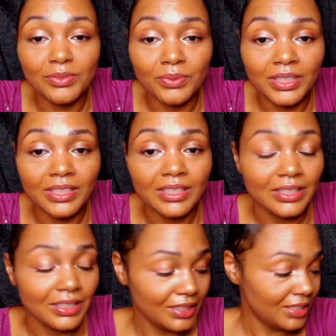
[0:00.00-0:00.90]
week,
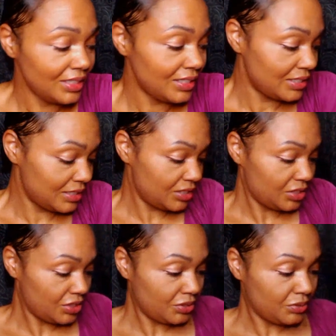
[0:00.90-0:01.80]
is
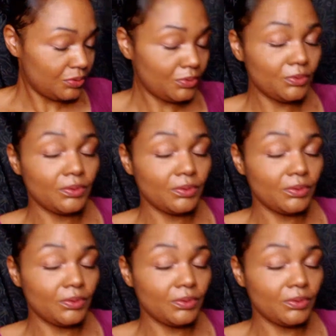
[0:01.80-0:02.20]
to